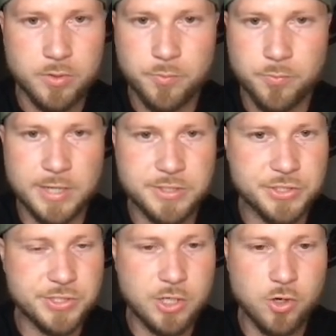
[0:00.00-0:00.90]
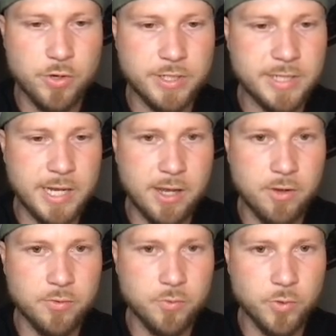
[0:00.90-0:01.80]
Price is still going
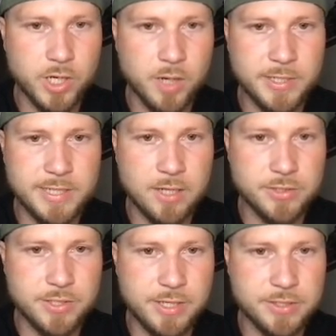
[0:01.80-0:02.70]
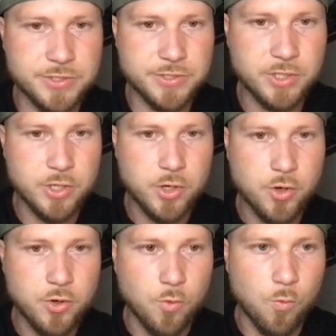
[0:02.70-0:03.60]
down. We're coming down to this
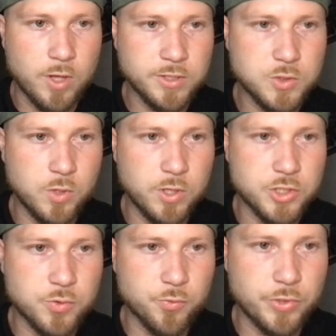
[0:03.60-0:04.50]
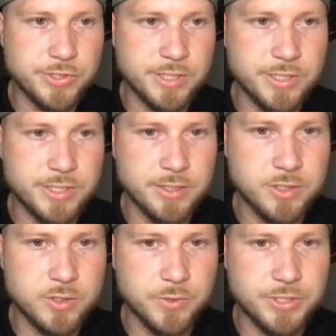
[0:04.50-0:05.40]
once was
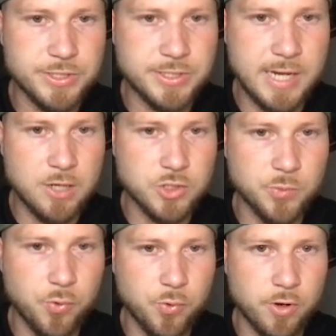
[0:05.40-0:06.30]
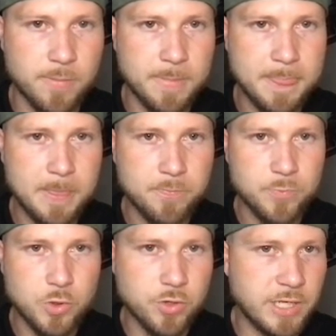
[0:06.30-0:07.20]
resistance, which is now support.
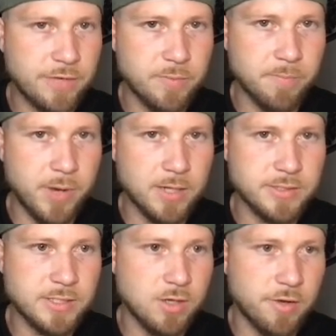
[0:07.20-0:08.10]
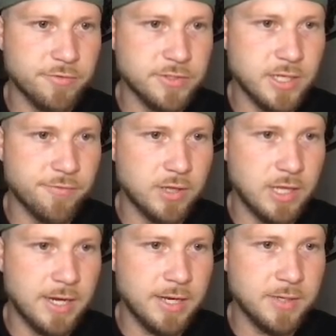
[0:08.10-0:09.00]
You can even box these off instead of a
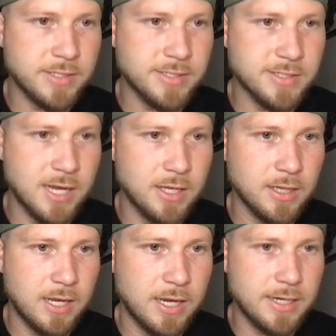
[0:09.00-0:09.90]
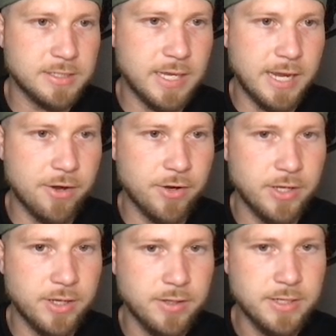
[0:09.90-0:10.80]
line because it's not a line, it's an
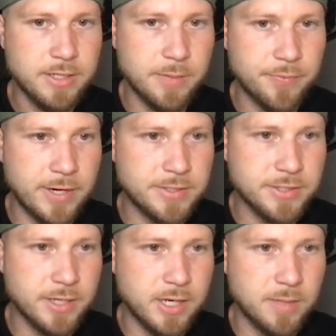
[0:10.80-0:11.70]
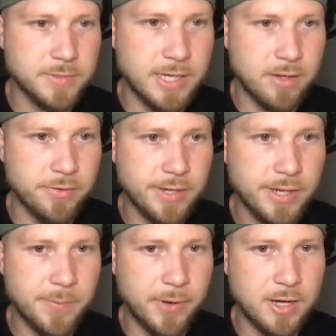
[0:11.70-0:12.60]
area that price is going to come down
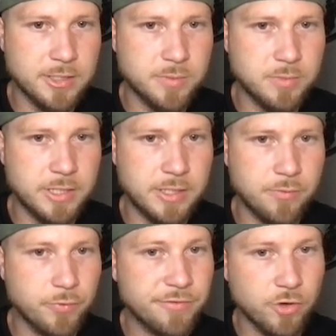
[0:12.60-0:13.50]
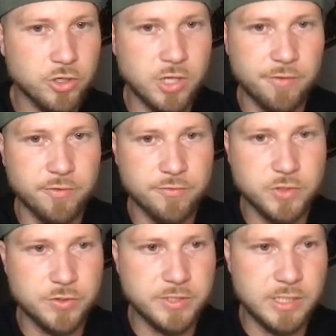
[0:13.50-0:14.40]
and possibly reverse off of.
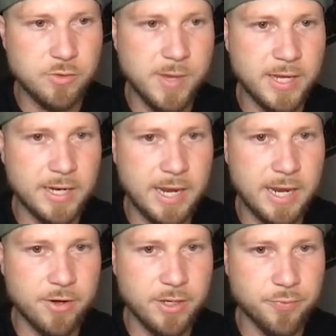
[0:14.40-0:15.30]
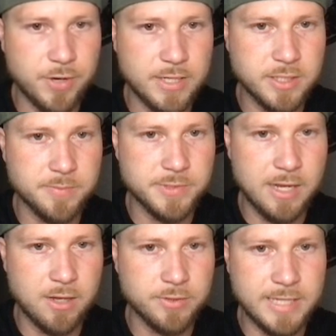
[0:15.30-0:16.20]
So you see, you make it an area, price comes
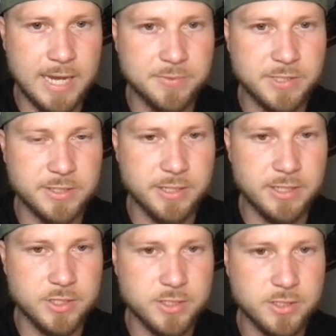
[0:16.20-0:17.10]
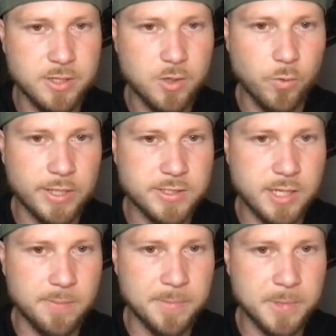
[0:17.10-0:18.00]
down, taps into this, wakes
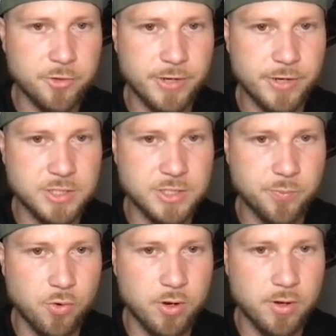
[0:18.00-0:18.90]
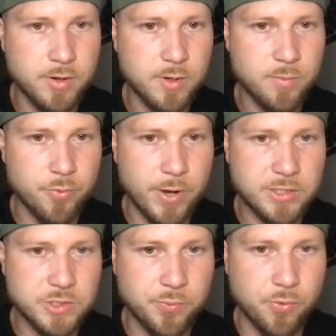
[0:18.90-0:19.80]
up, creates support,
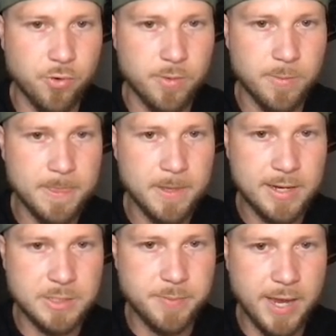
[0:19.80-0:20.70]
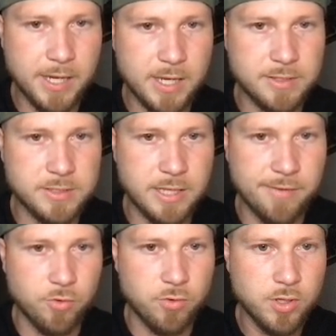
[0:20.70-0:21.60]
breaks support, and is back in this
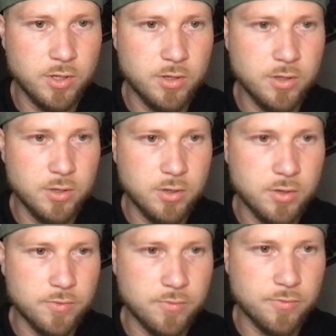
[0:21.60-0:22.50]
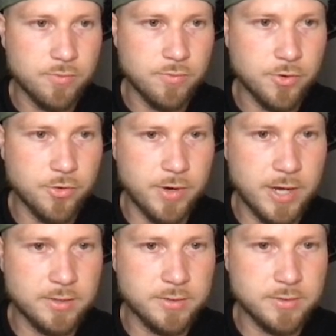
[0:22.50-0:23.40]
level,
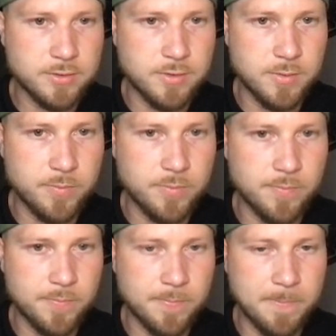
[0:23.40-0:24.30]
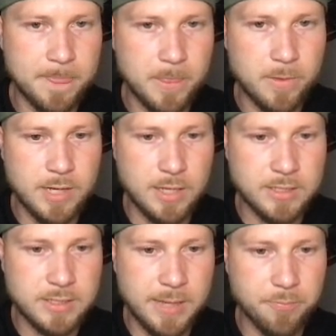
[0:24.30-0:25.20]
correct? Now
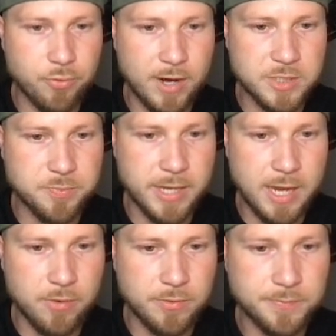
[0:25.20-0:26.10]
let's let price play out.